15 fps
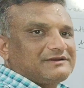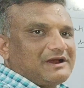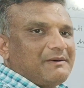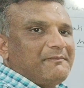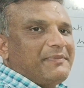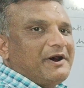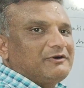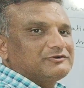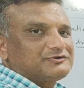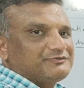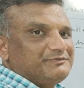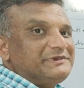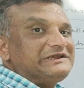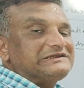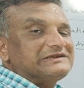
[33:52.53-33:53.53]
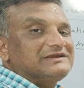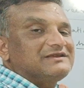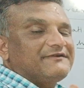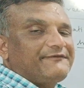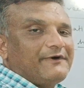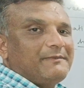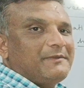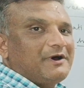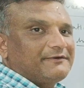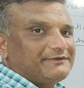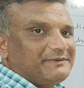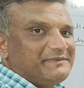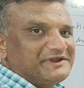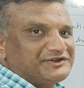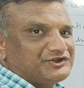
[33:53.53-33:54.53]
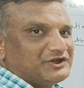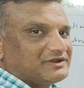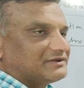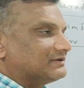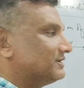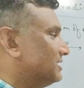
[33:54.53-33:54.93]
compounds means in the form of the mixture.